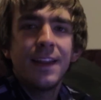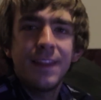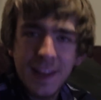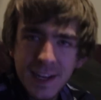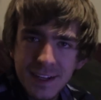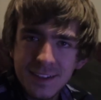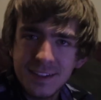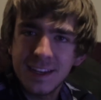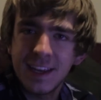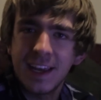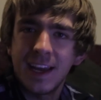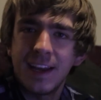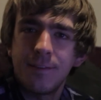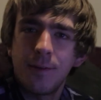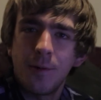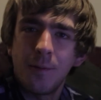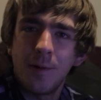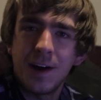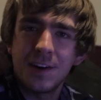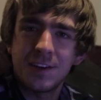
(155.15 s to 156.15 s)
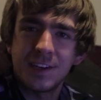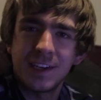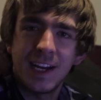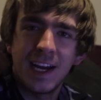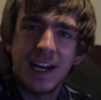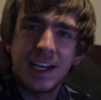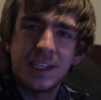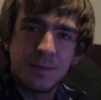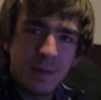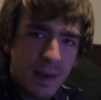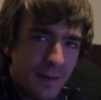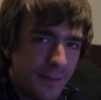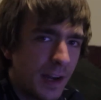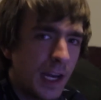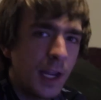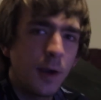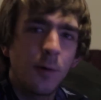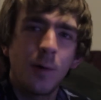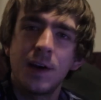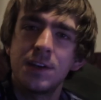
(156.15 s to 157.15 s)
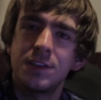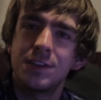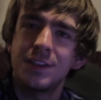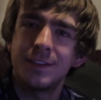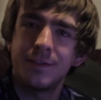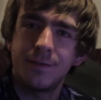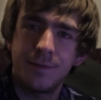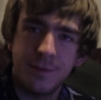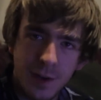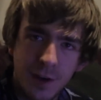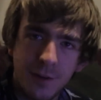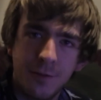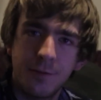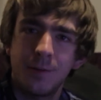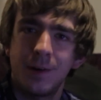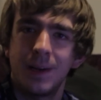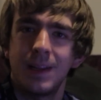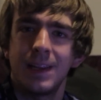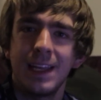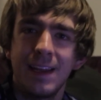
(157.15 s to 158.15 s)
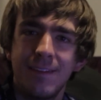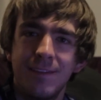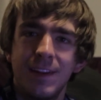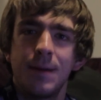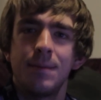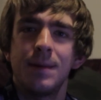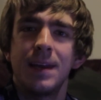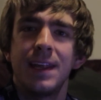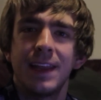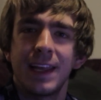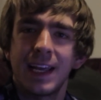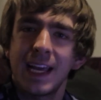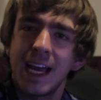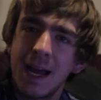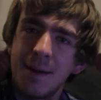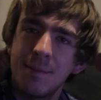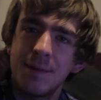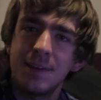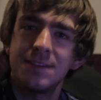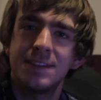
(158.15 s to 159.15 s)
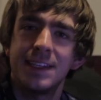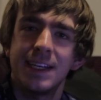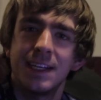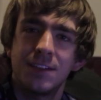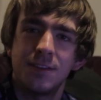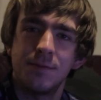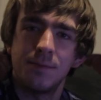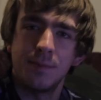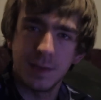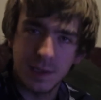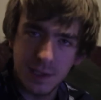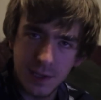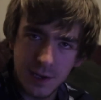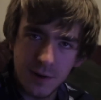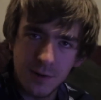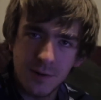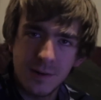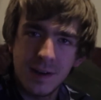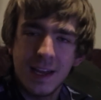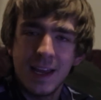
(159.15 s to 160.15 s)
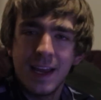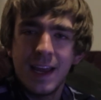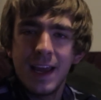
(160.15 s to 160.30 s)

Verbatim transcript: Thanks again for watching, guys. If you have any questions, feel free to leave them in the comments section below.